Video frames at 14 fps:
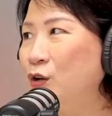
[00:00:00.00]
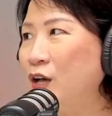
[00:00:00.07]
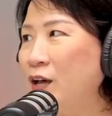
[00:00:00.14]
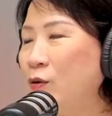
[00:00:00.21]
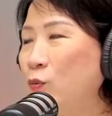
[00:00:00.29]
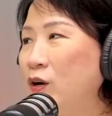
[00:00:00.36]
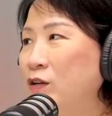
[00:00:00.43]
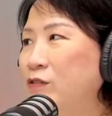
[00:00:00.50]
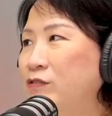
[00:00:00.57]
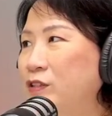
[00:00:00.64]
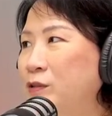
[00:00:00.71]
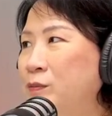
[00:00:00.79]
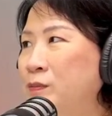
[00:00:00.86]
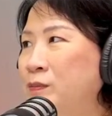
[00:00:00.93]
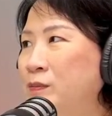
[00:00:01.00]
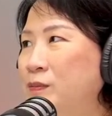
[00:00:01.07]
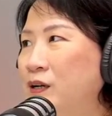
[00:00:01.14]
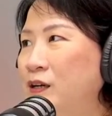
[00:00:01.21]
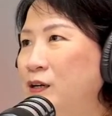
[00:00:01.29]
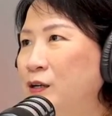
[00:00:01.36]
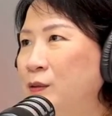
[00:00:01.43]
and one of them
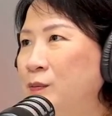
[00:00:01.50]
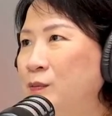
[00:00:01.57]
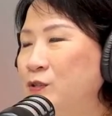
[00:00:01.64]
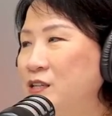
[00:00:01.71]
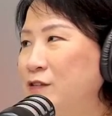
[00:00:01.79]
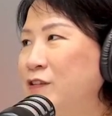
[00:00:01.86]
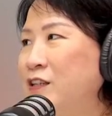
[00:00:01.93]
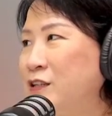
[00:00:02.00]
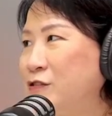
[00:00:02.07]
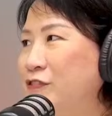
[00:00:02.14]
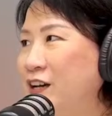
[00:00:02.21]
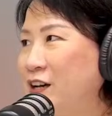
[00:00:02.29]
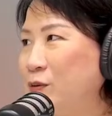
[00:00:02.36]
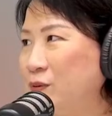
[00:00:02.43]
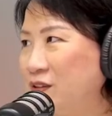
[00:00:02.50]
was having an affair